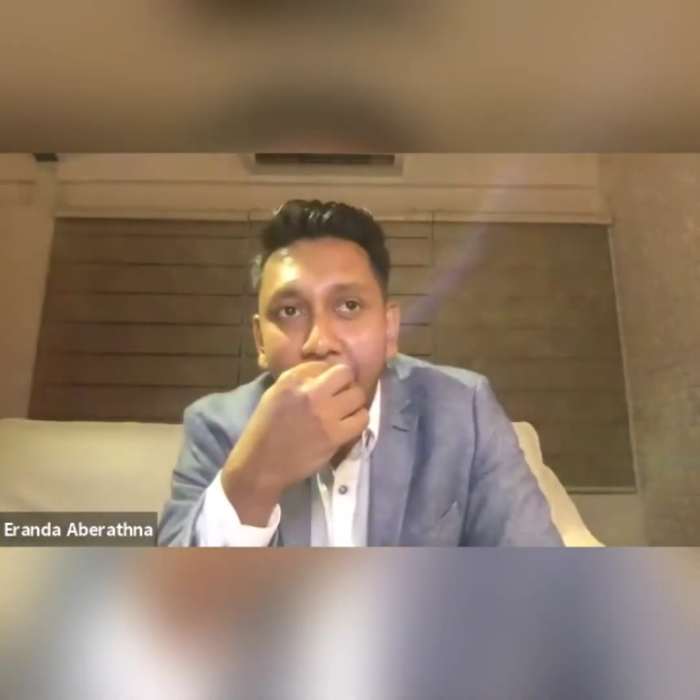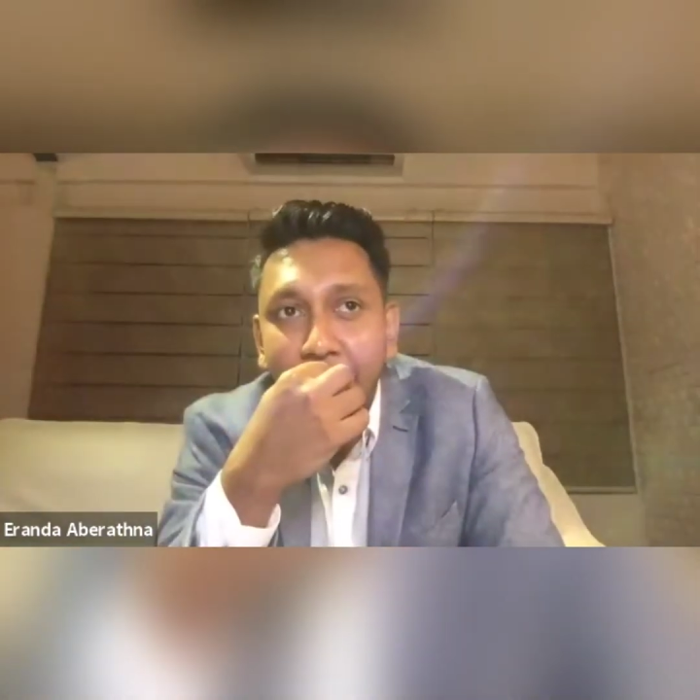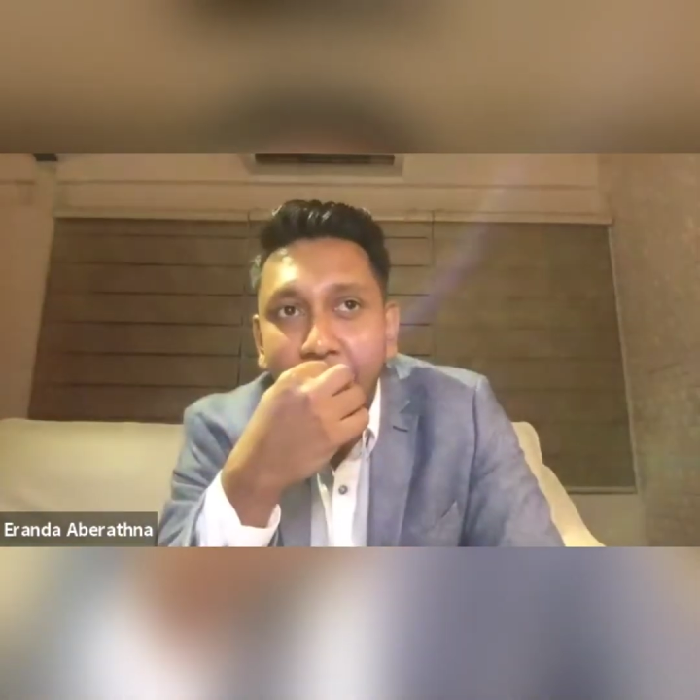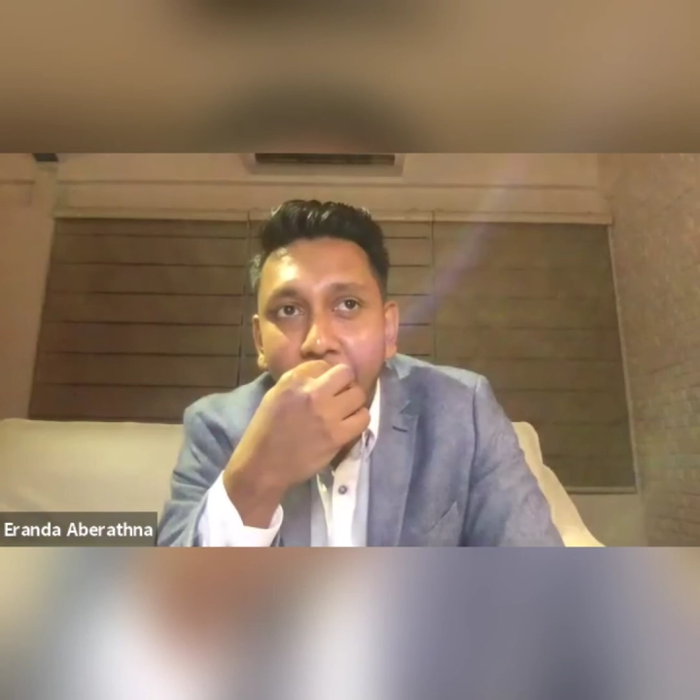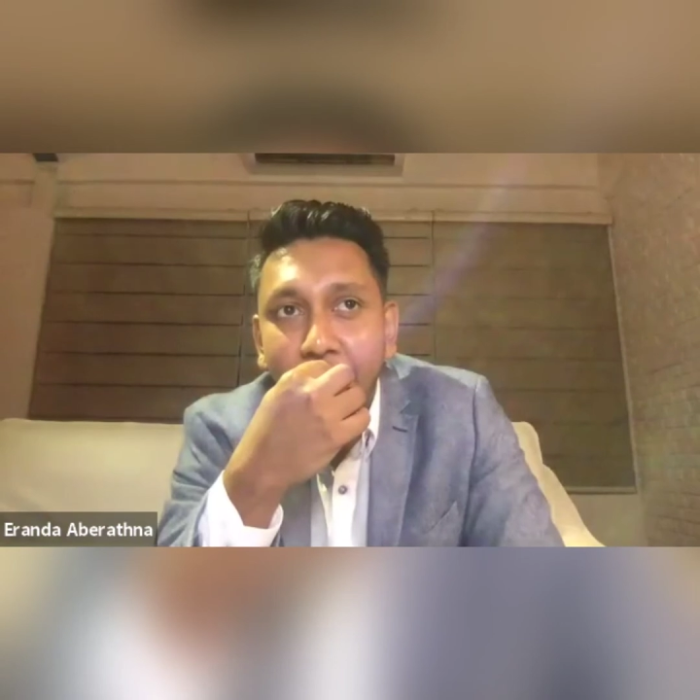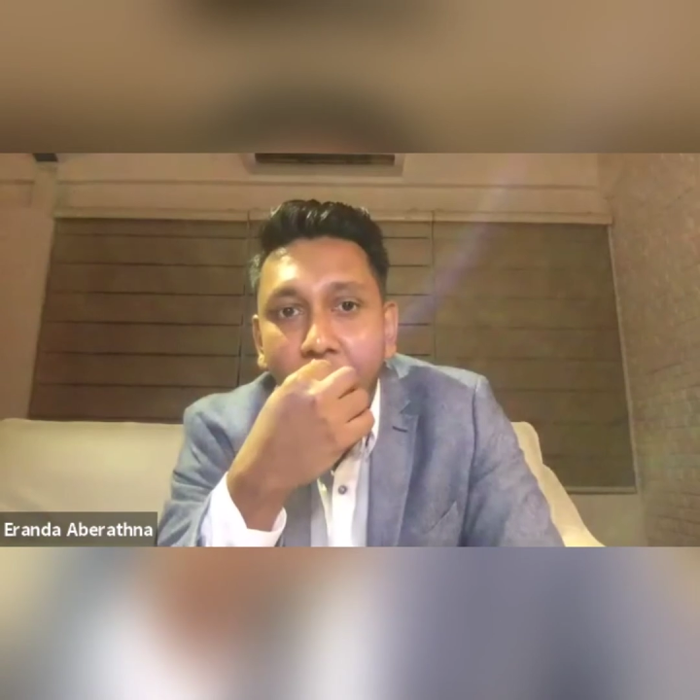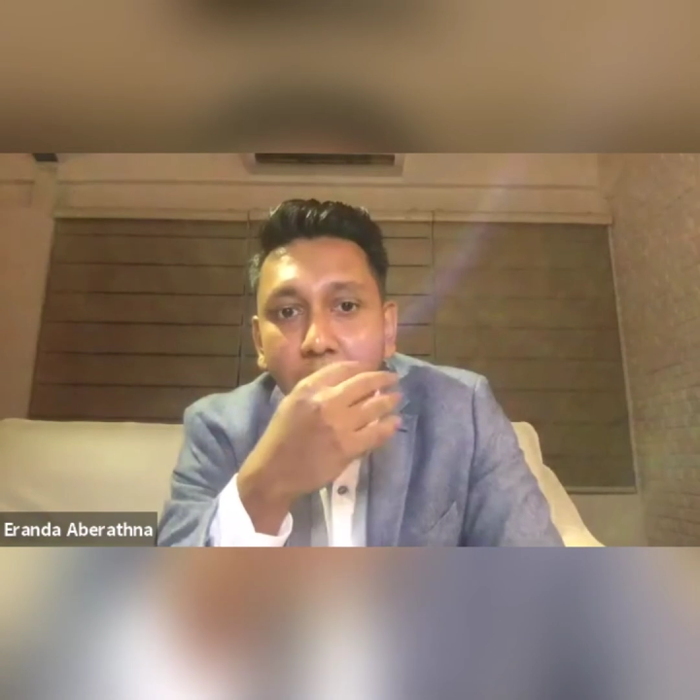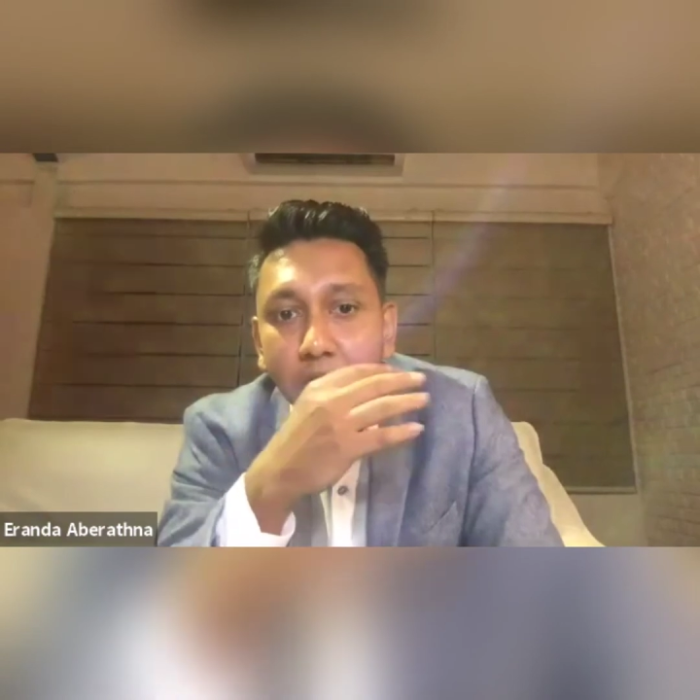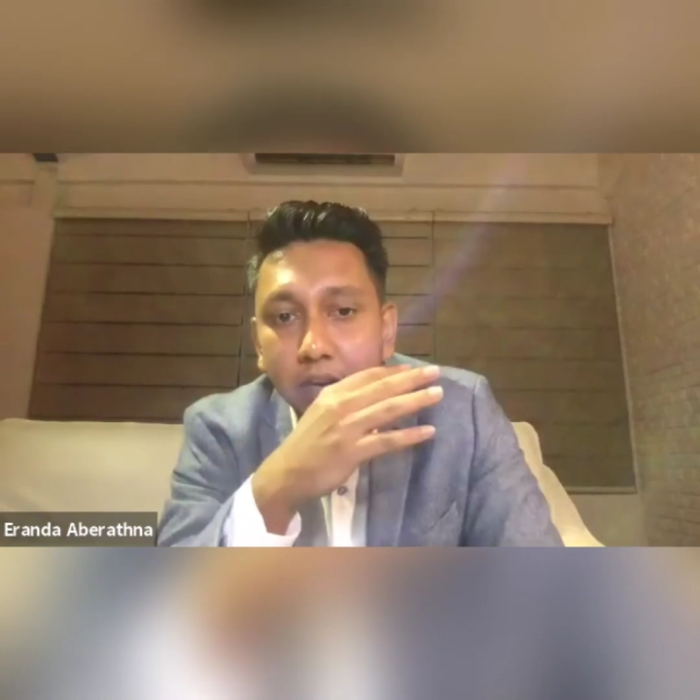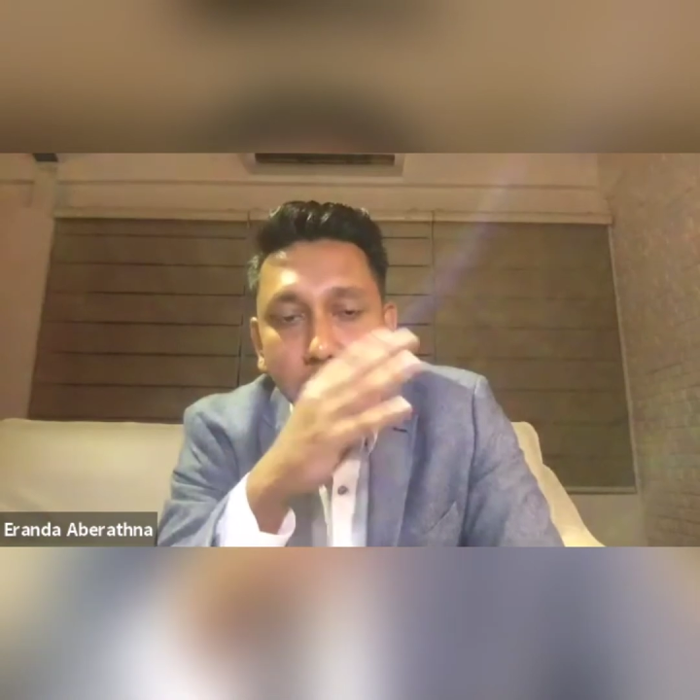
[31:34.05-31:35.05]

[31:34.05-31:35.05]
actually traveled